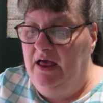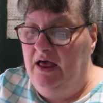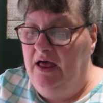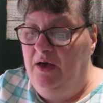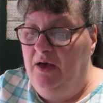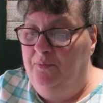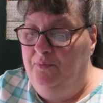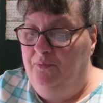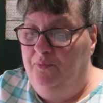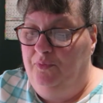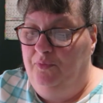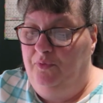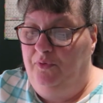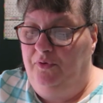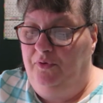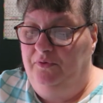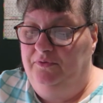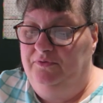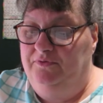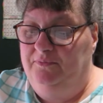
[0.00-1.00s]

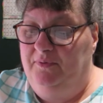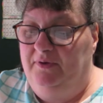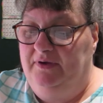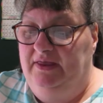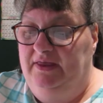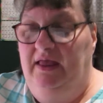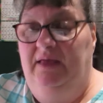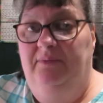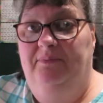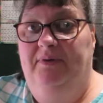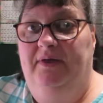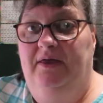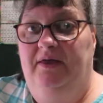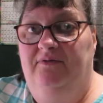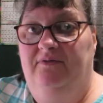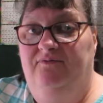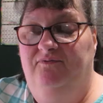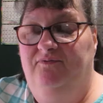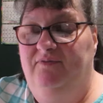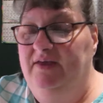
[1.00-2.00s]
upwards while
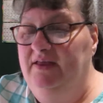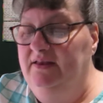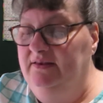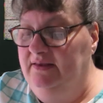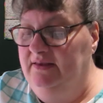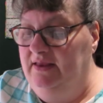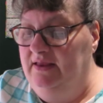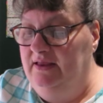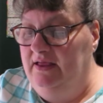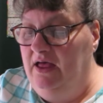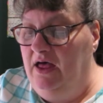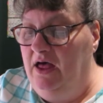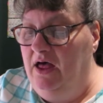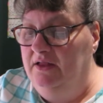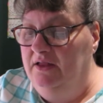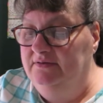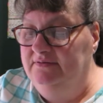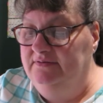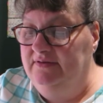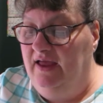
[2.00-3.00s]
keeping feet in
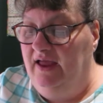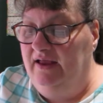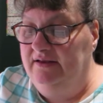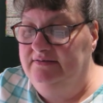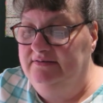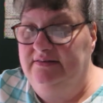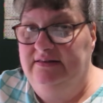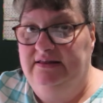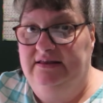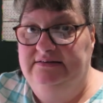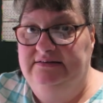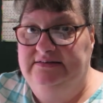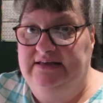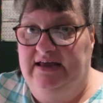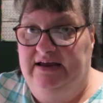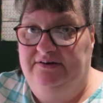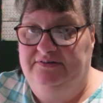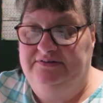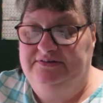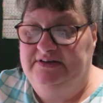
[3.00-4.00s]
contact the
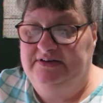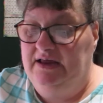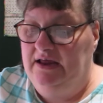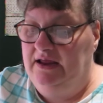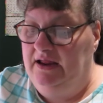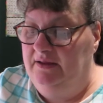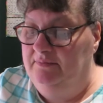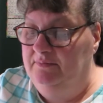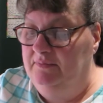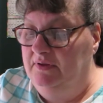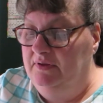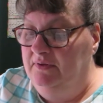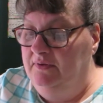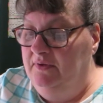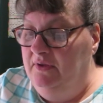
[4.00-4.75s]
entire time.